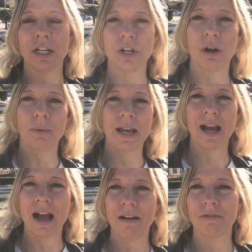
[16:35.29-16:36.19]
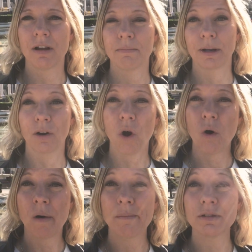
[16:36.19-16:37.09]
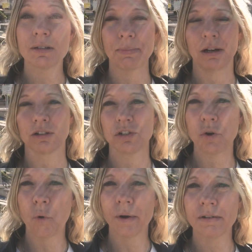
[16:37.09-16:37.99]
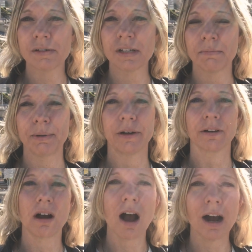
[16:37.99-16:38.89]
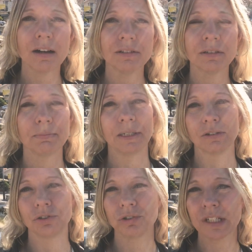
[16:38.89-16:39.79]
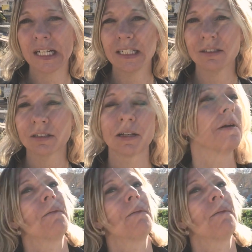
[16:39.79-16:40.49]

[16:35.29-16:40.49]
You know, we have bigger homes, bigger stores, bigger cars, bigger streets.